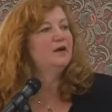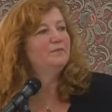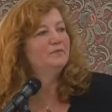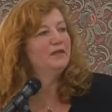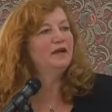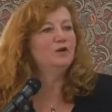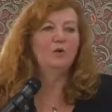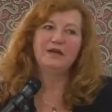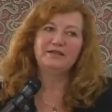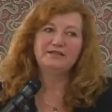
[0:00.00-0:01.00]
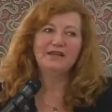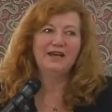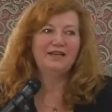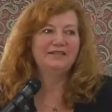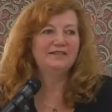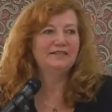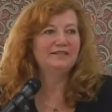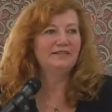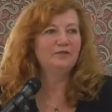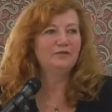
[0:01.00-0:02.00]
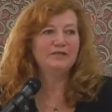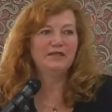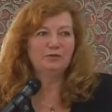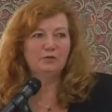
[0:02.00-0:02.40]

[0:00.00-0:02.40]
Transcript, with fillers: um, not quite as high as it is in other states,